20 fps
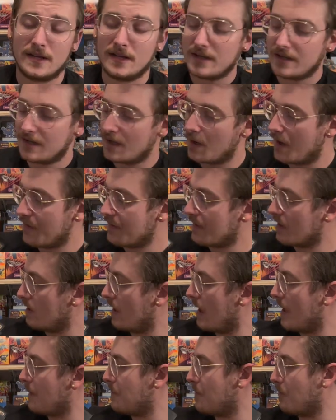You know, I think a
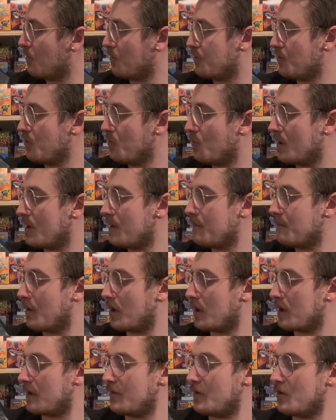lot of people do want to
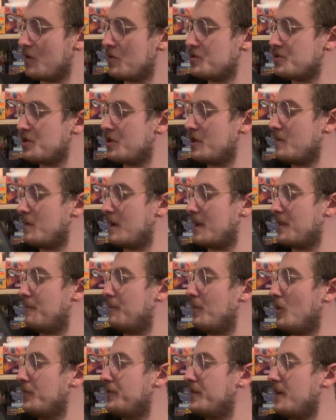embark on their own journey. We got the
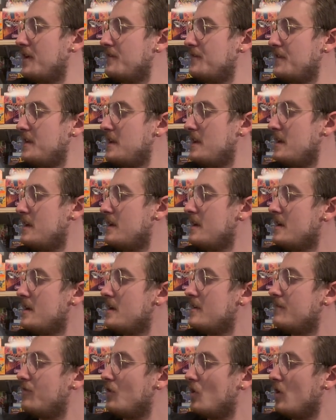Bolton V,
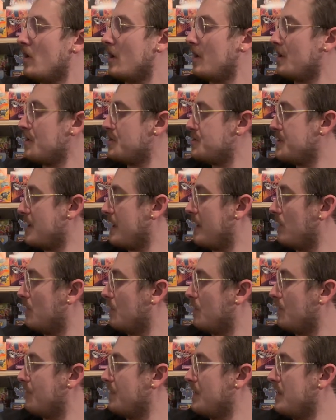Full Art,
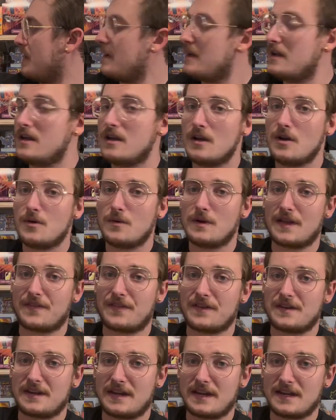Chandler V. We got the
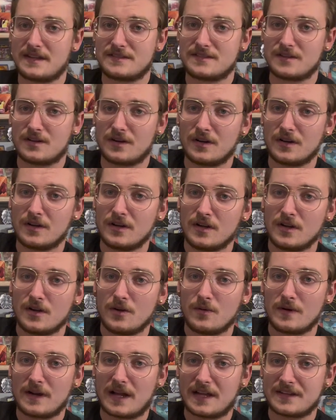Dancer.
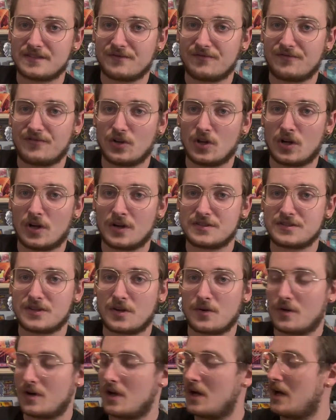We got some Full Arts
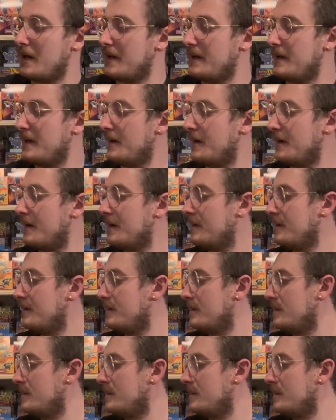going on here.